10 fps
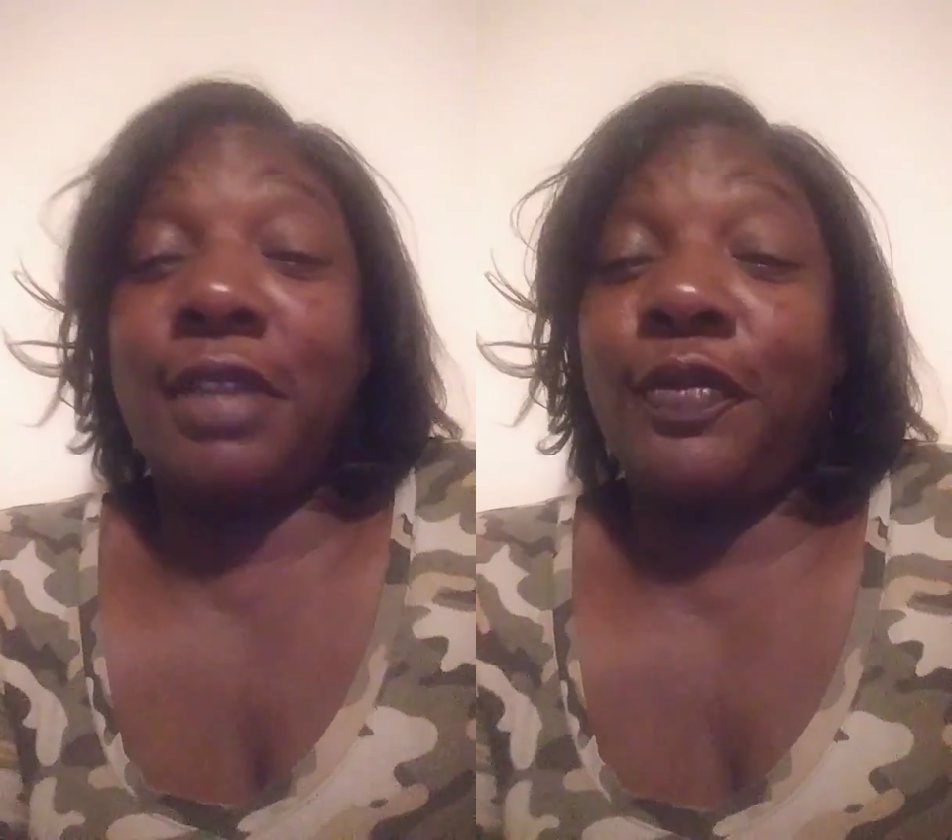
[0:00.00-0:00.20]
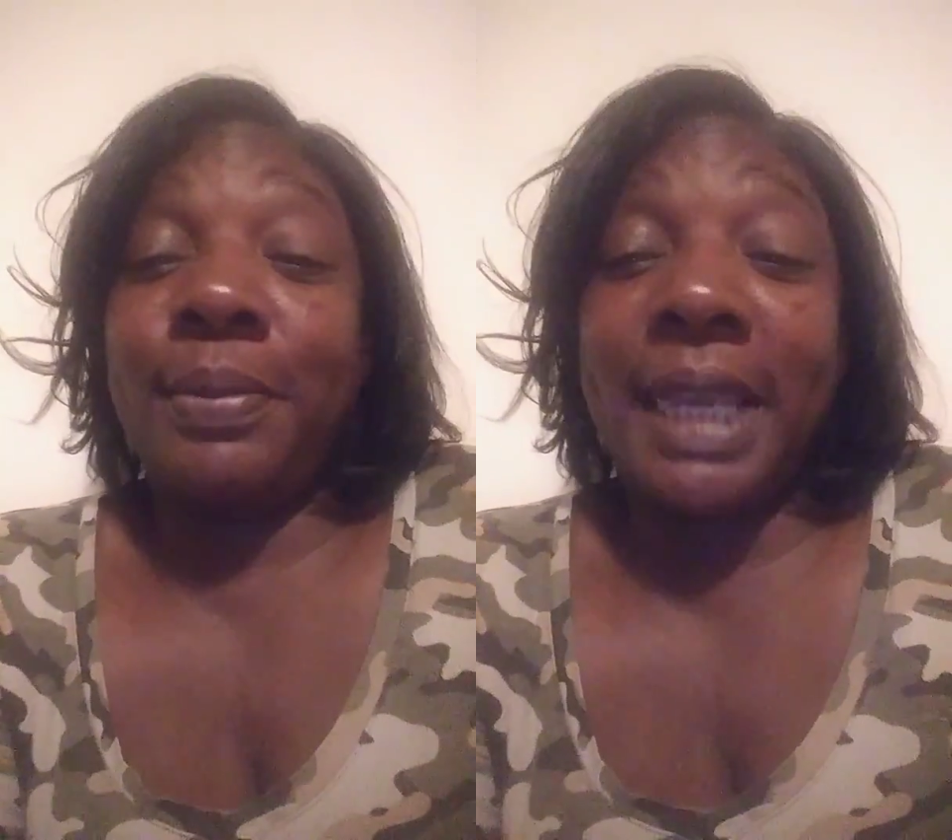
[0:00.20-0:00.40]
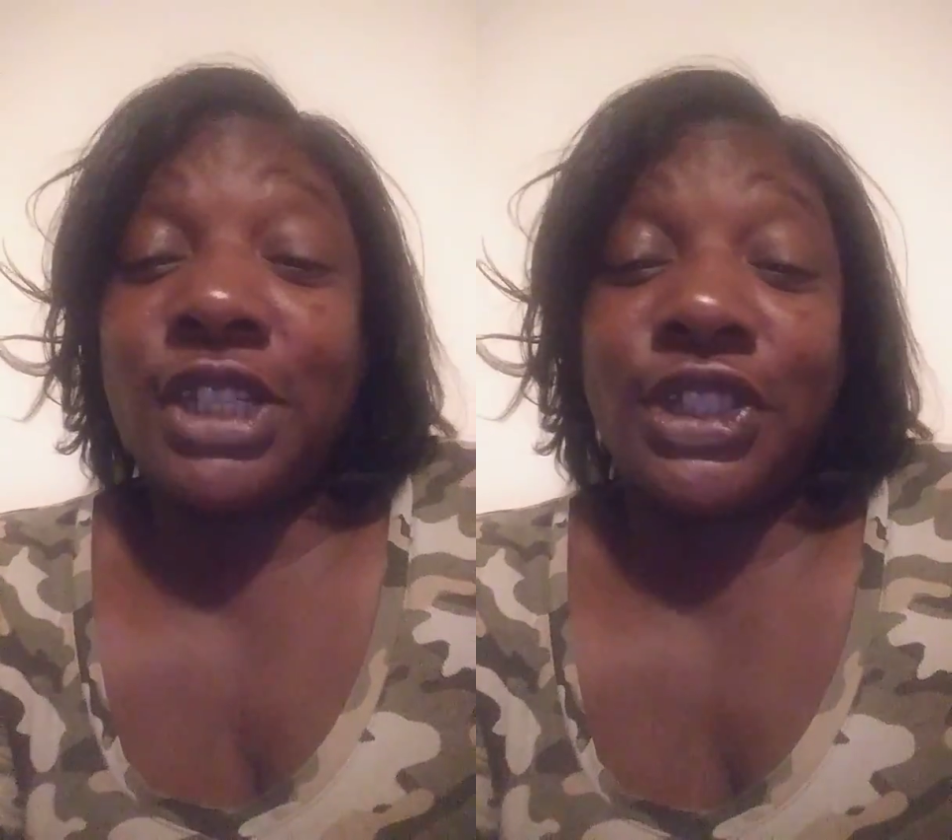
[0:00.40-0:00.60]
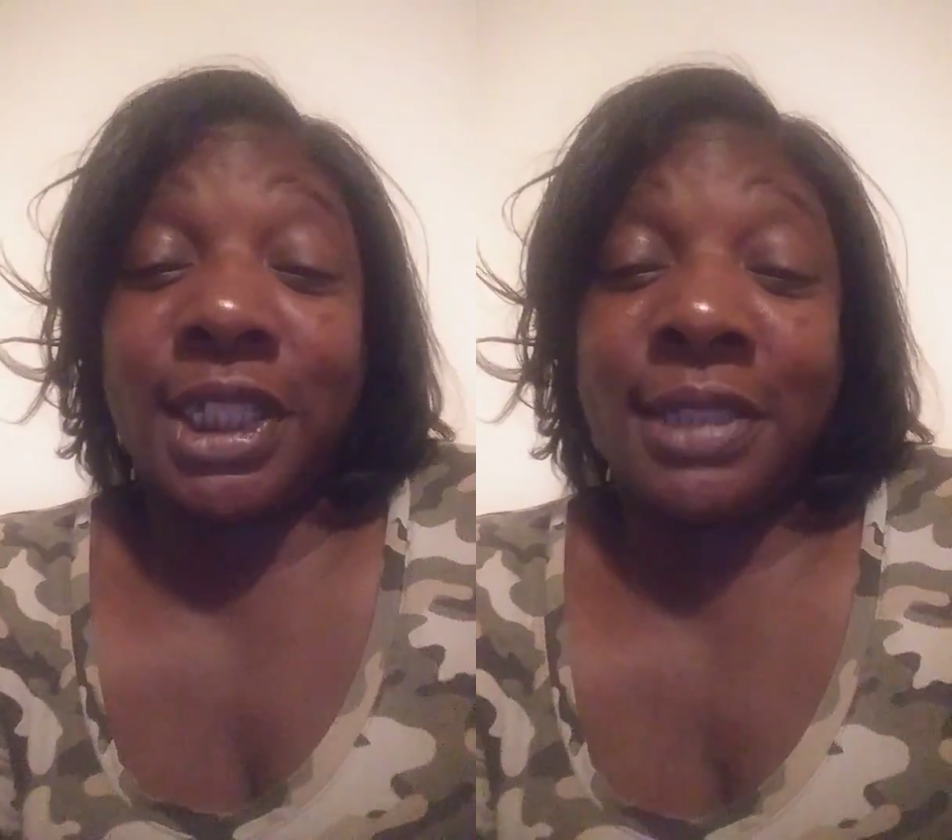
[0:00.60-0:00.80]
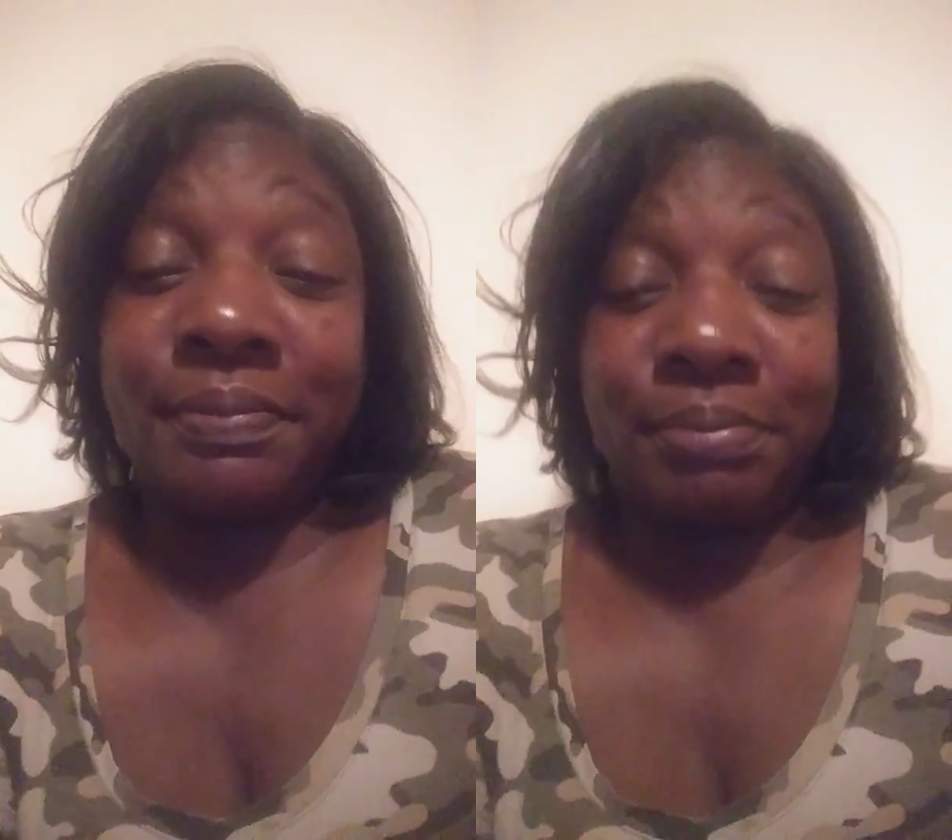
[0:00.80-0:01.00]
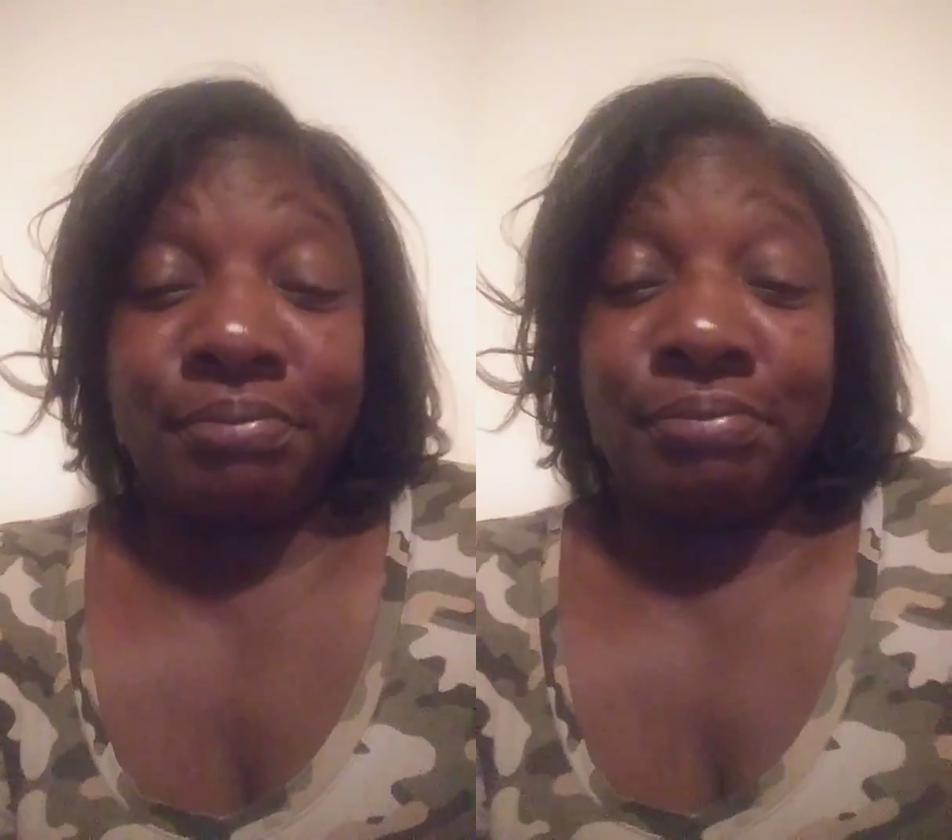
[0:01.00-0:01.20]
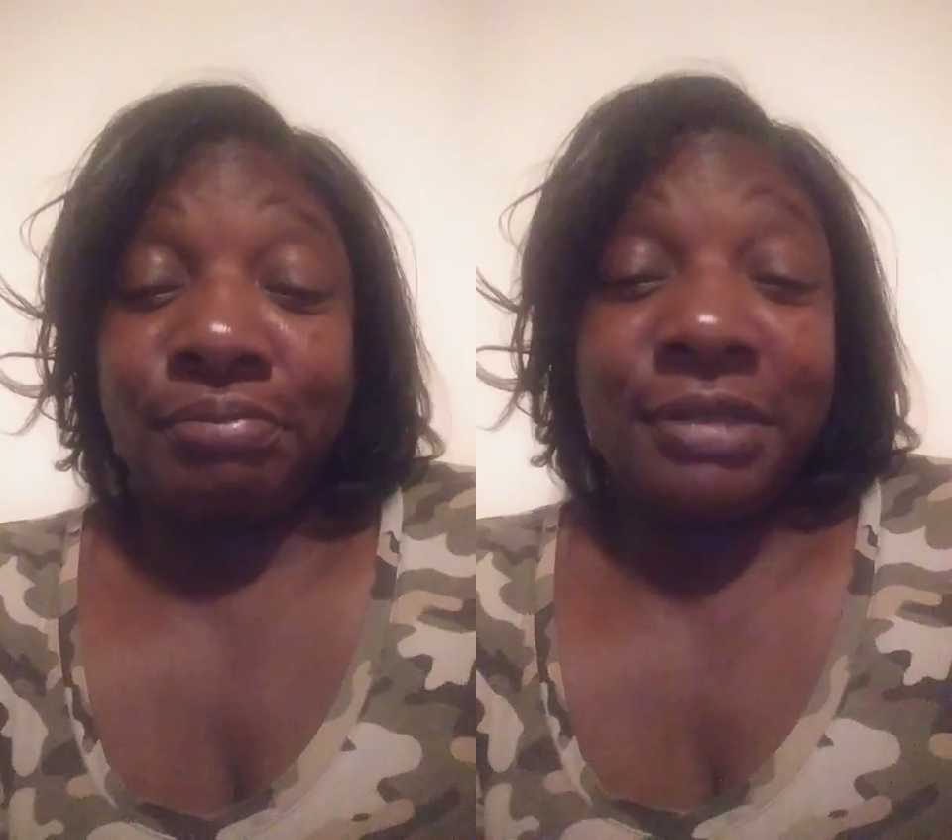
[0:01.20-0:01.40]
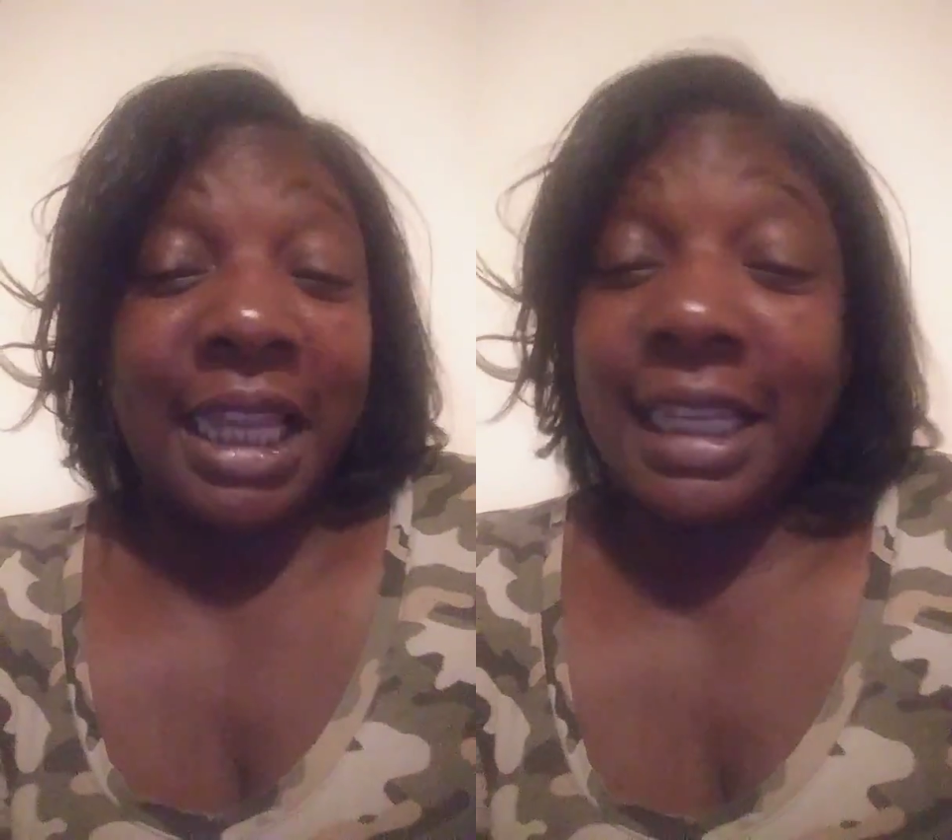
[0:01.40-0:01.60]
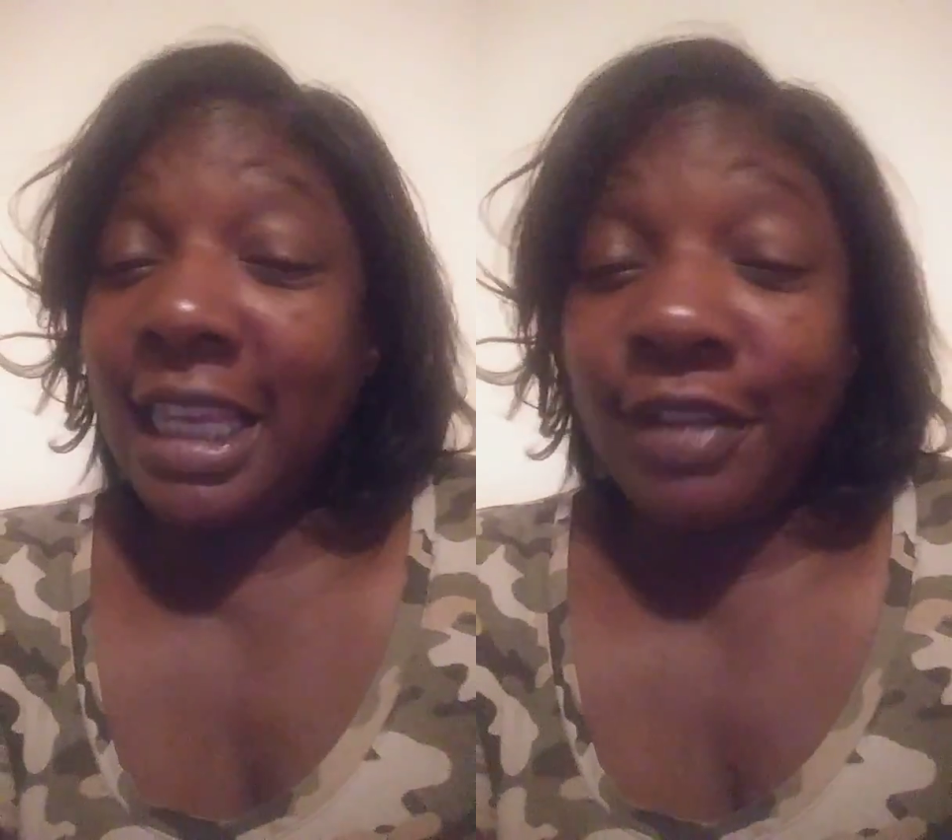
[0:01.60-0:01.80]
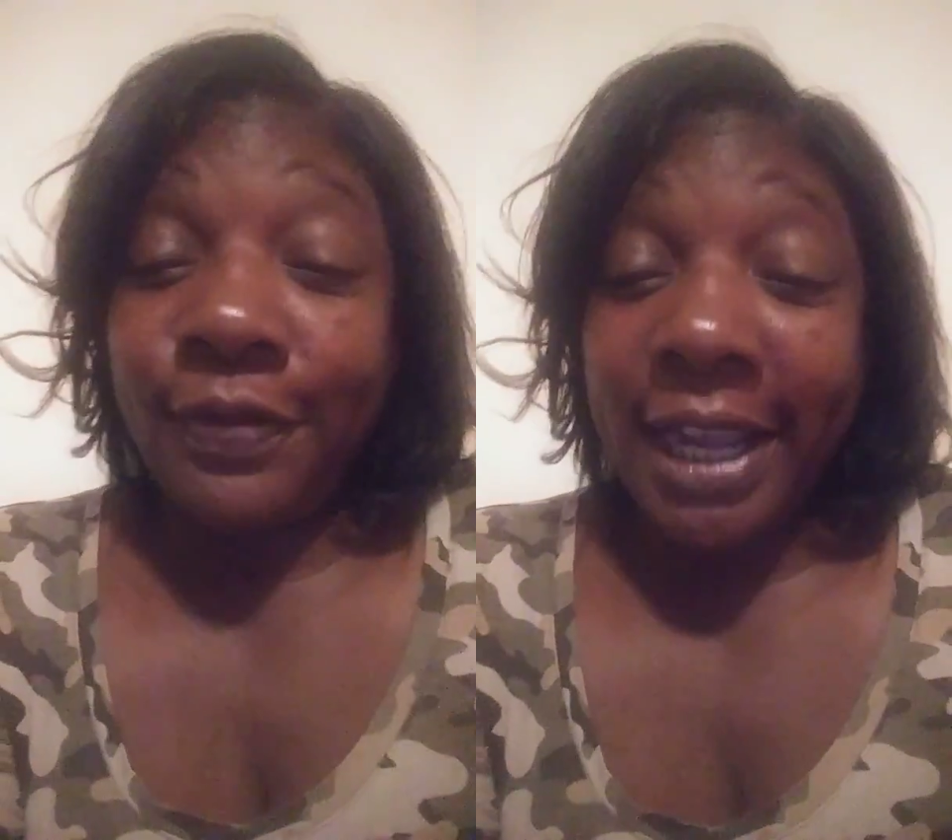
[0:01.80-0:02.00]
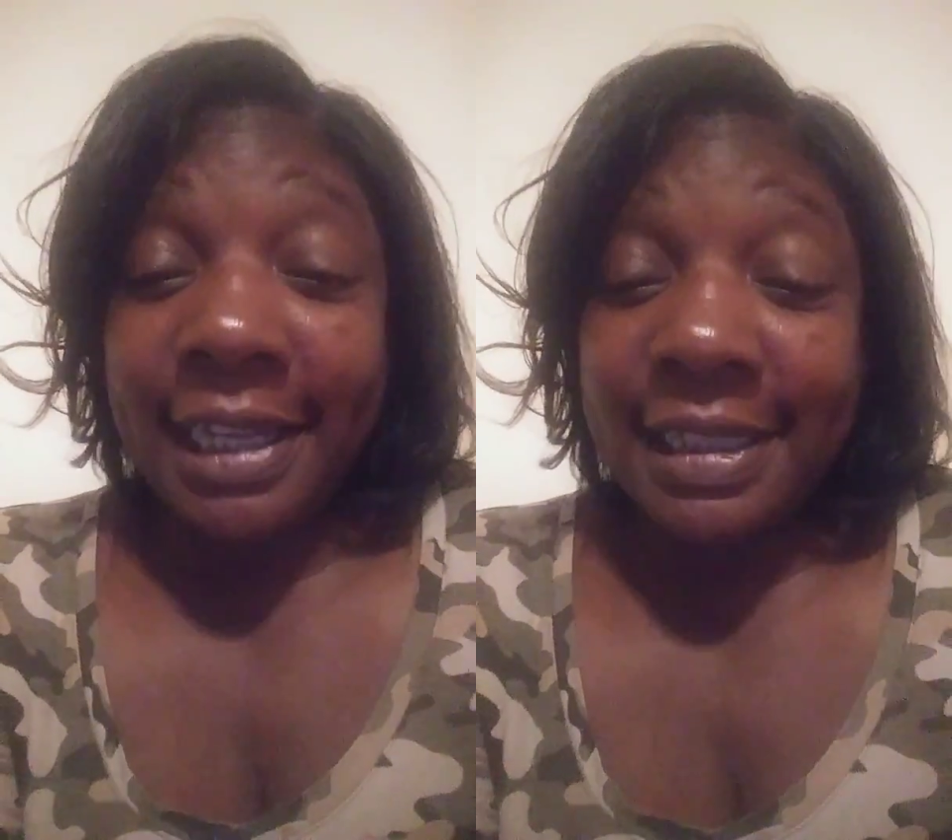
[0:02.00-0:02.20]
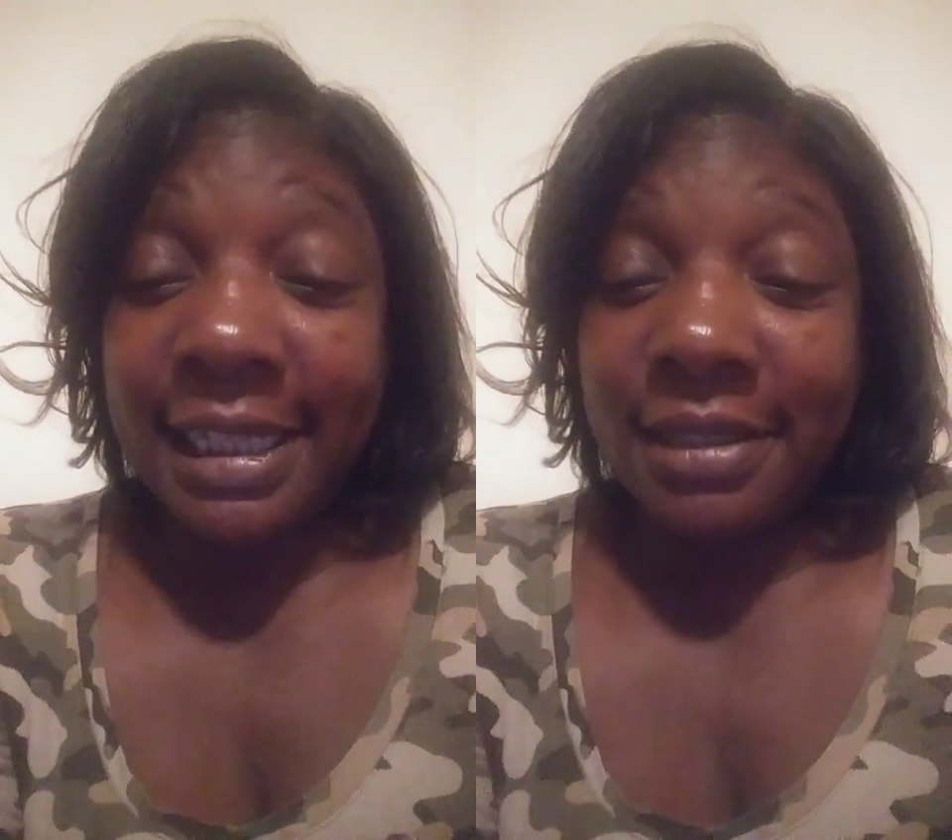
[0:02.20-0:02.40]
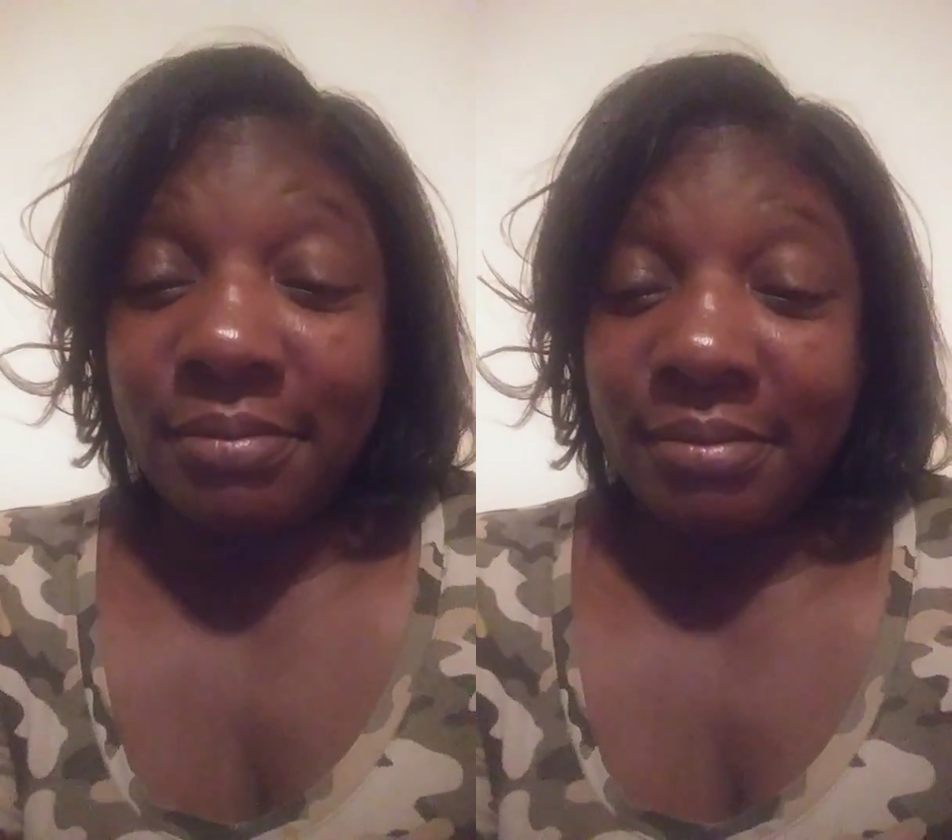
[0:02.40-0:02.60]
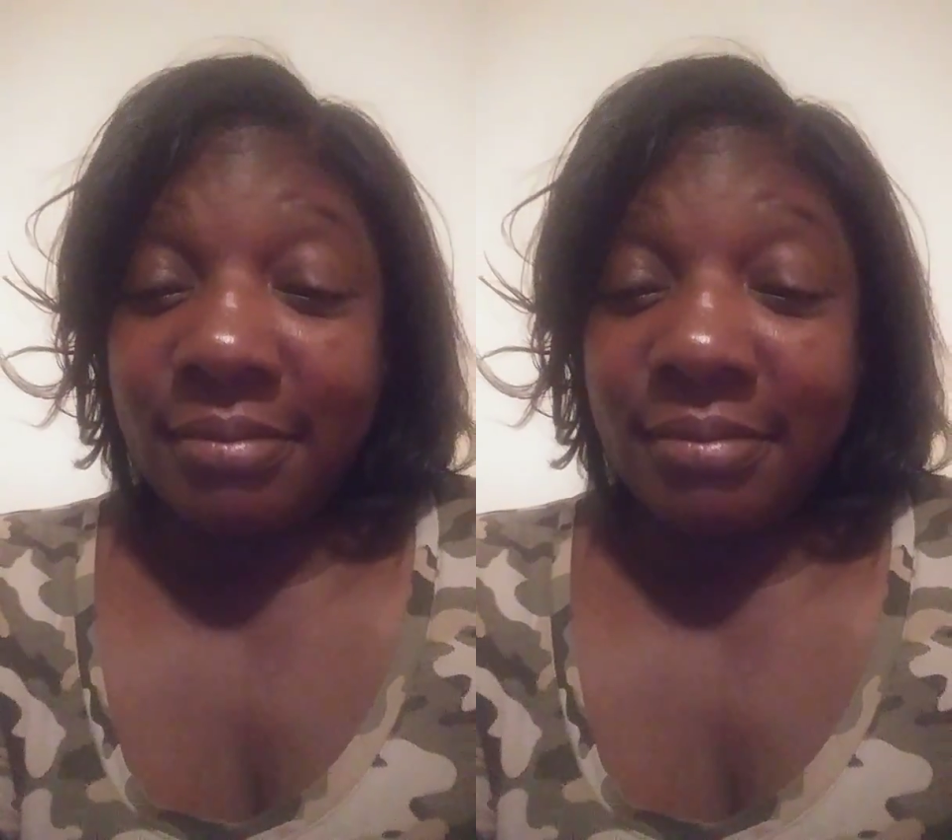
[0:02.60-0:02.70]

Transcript: information. I can't find it.